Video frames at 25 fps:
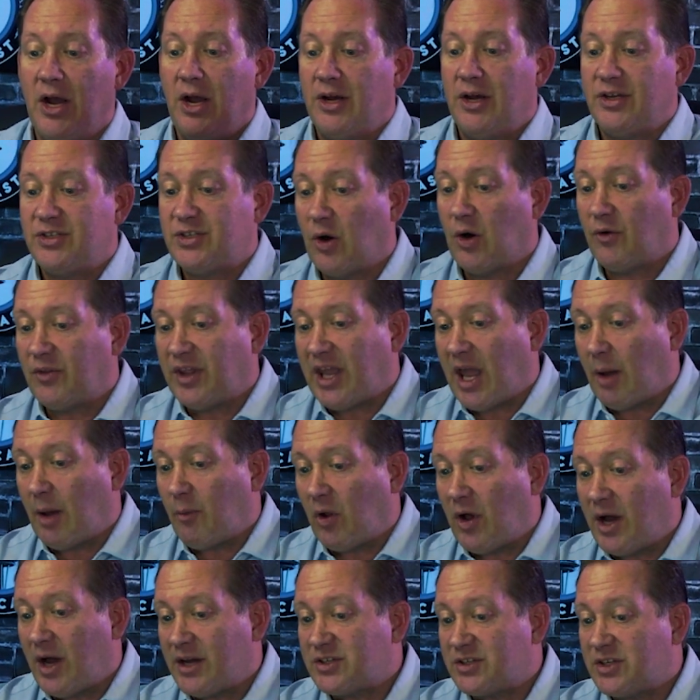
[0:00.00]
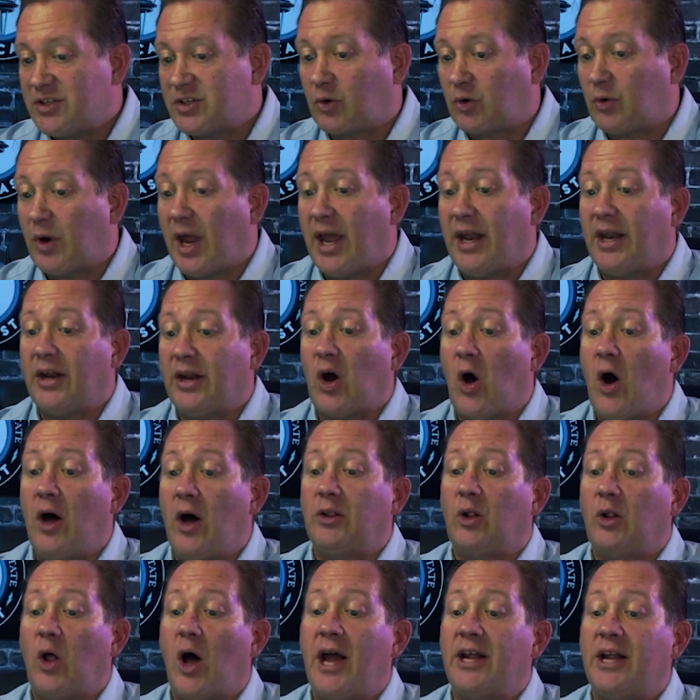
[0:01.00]
So the MLS has created
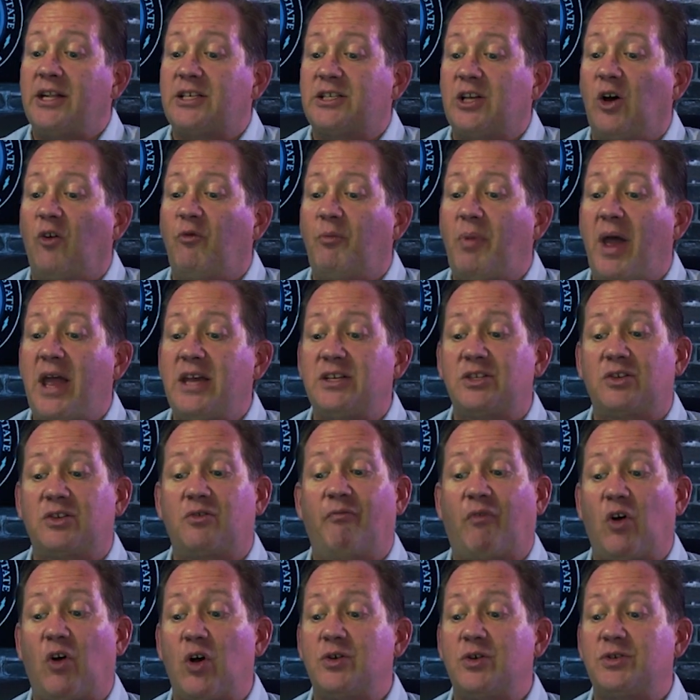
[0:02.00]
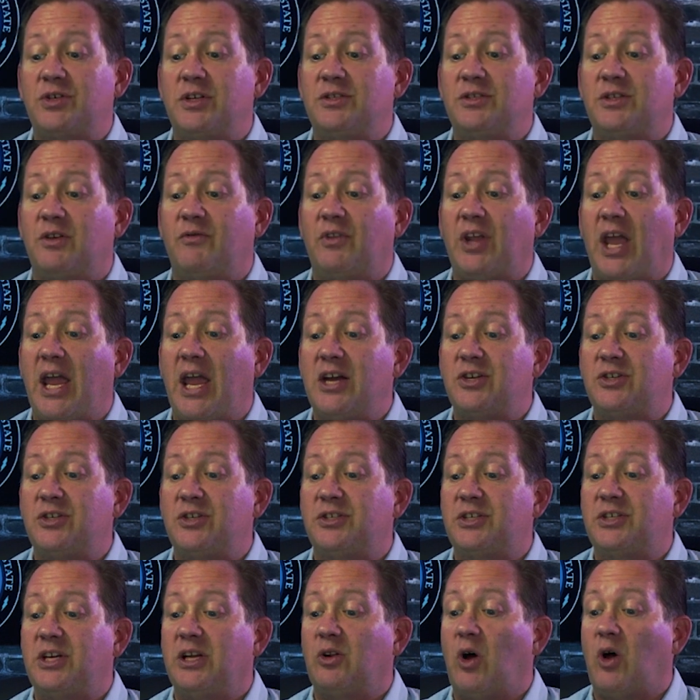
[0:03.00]
online self-paced versions of the
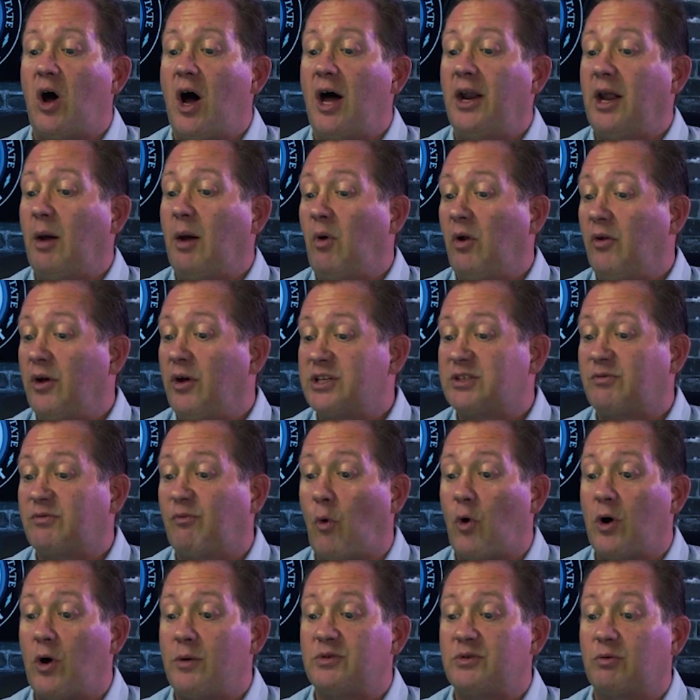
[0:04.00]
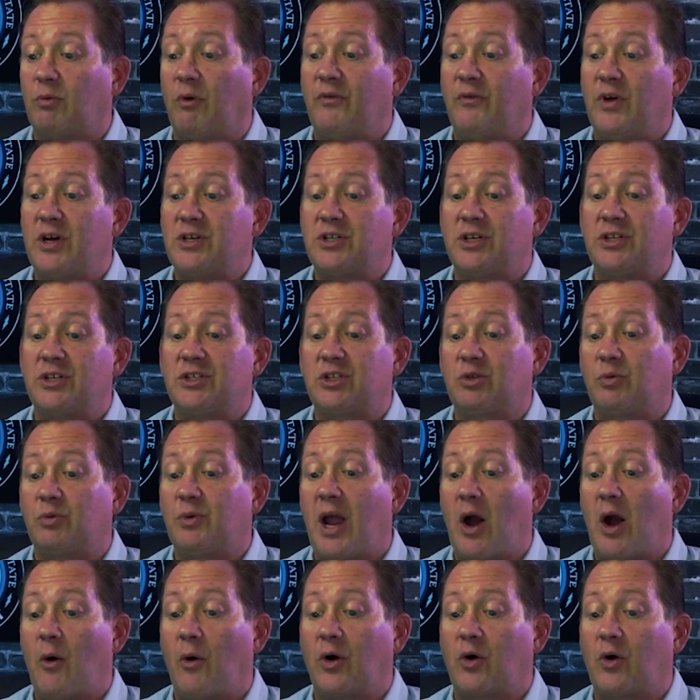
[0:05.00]
agency law and MLS forms revisions
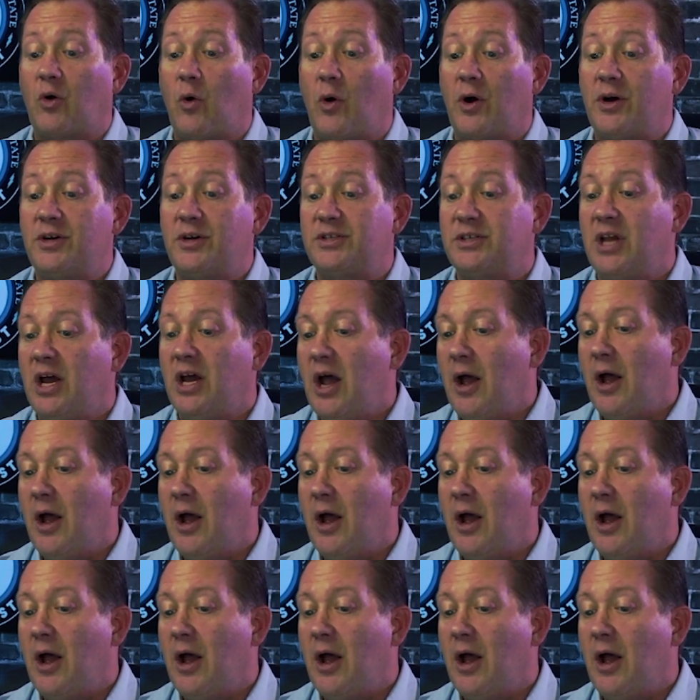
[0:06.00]
3-hour course.